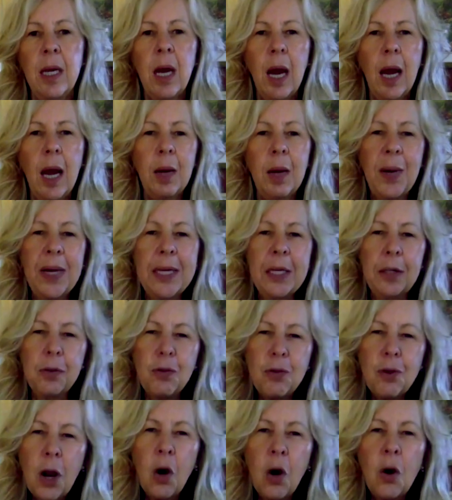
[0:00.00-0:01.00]
I want to
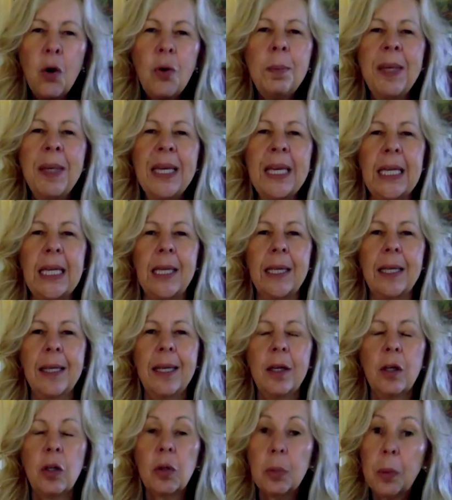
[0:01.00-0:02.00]
know me,
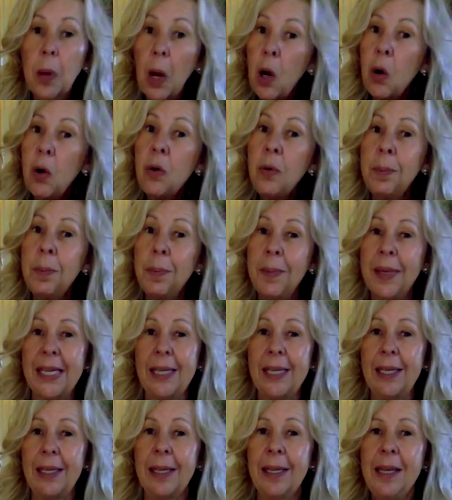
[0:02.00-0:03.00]
grow
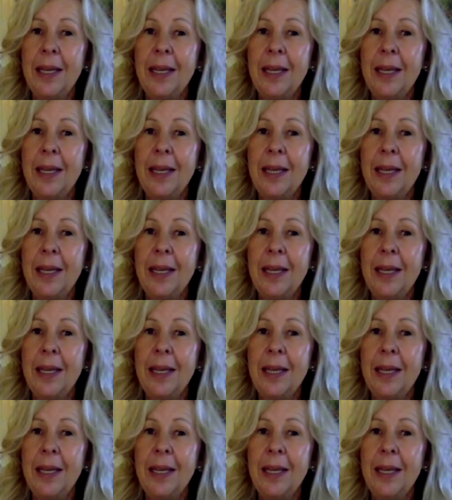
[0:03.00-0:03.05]
me.